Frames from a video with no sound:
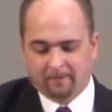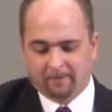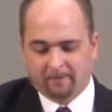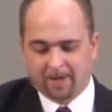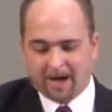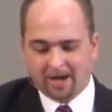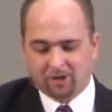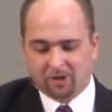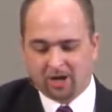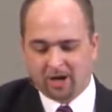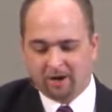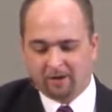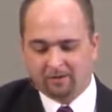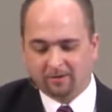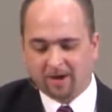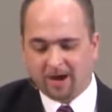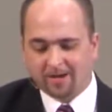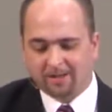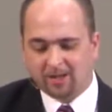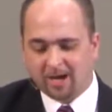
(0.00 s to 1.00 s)
Thou shalt
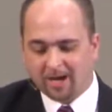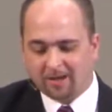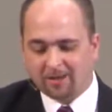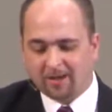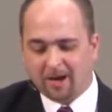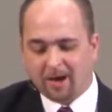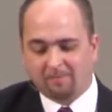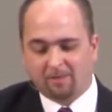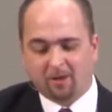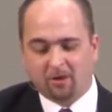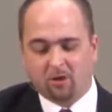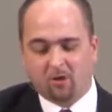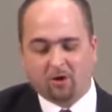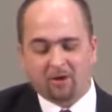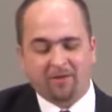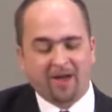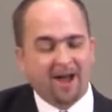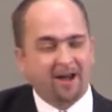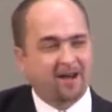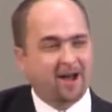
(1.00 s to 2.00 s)
not take the name of the
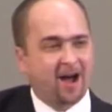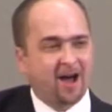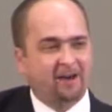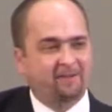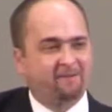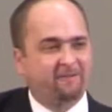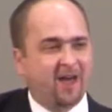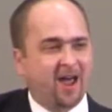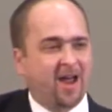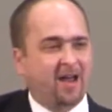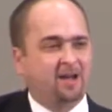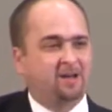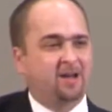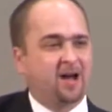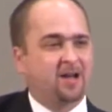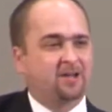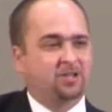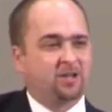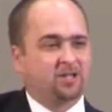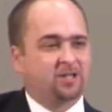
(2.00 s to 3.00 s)
Lord thy God in vain,
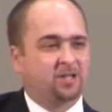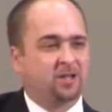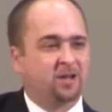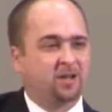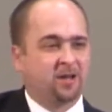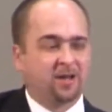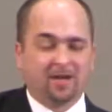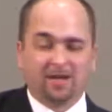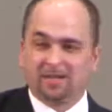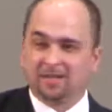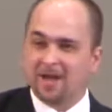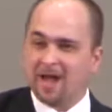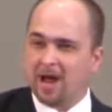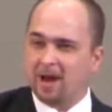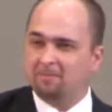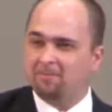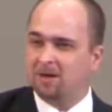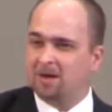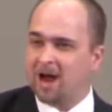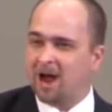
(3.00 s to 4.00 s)
not just his
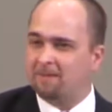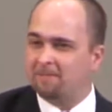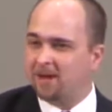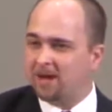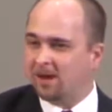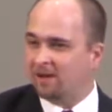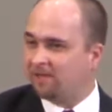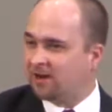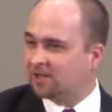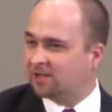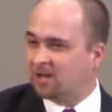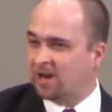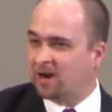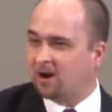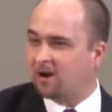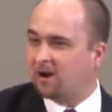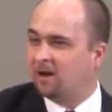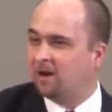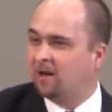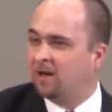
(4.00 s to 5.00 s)
name, but how many of us
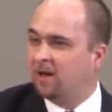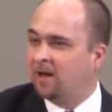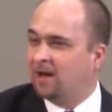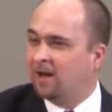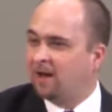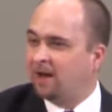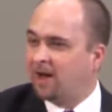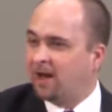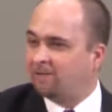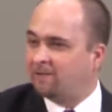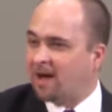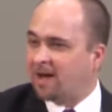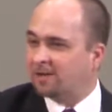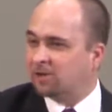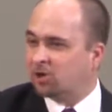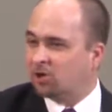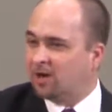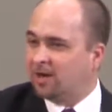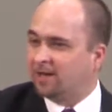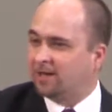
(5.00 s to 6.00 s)
here have not
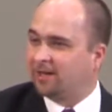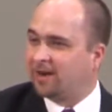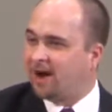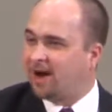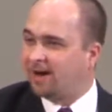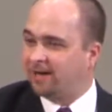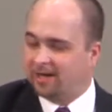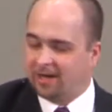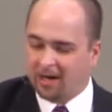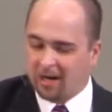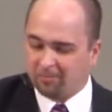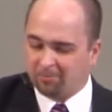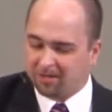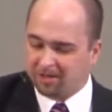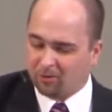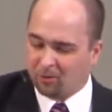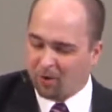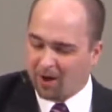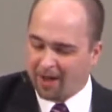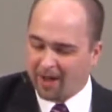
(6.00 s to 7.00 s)
treated God in an
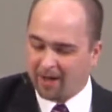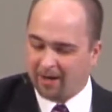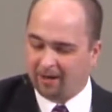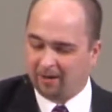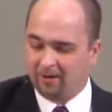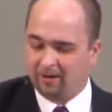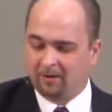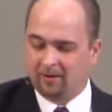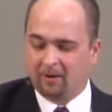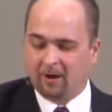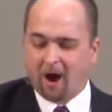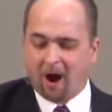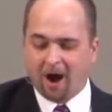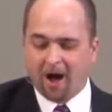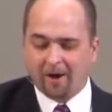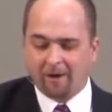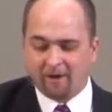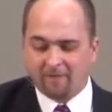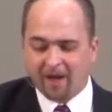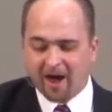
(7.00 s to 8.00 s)
empty way?
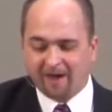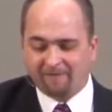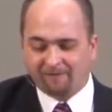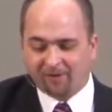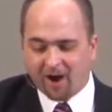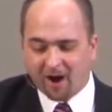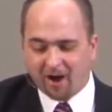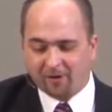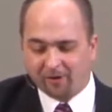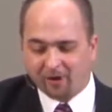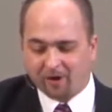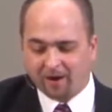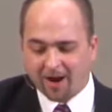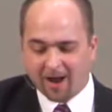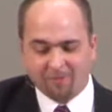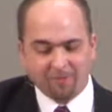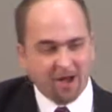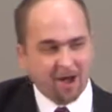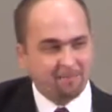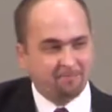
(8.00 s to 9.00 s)
Honor thy father
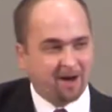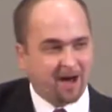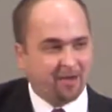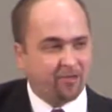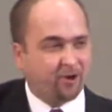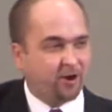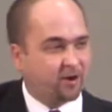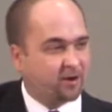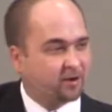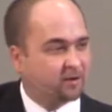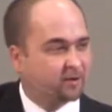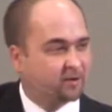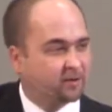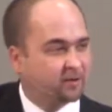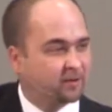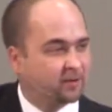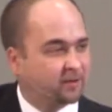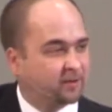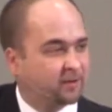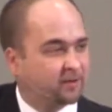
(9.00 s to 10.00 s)
and thy mother.
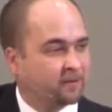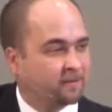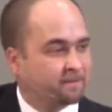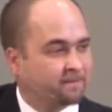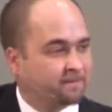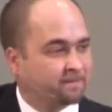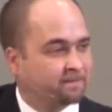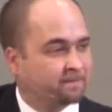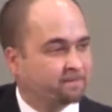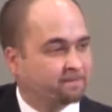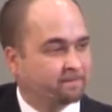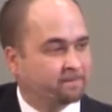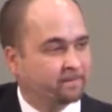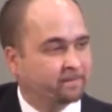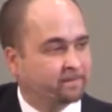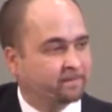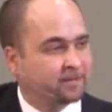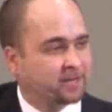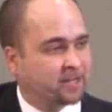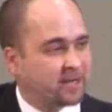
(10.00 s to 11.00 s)

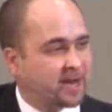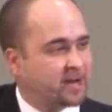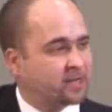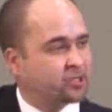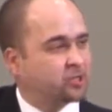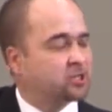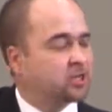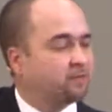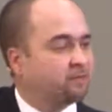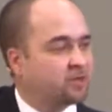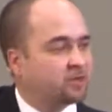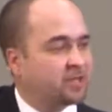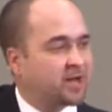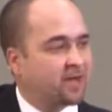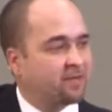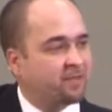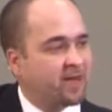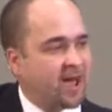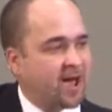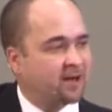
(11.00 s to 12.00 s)
Teenagers, have you
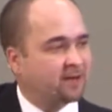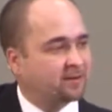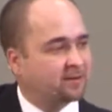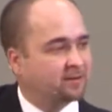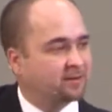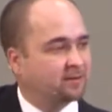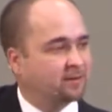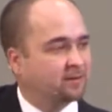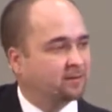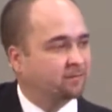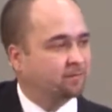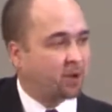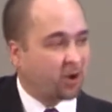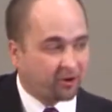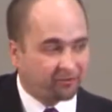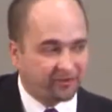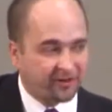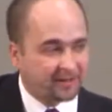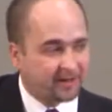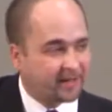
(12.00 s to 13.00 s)
done that
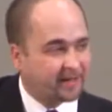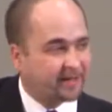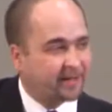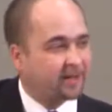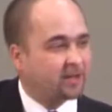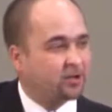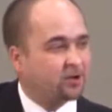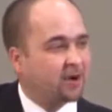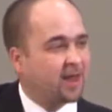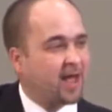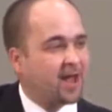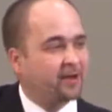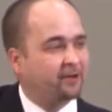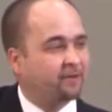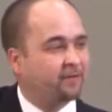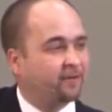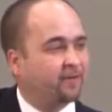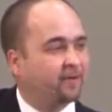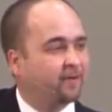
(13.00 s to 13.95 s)
perfectly in your life?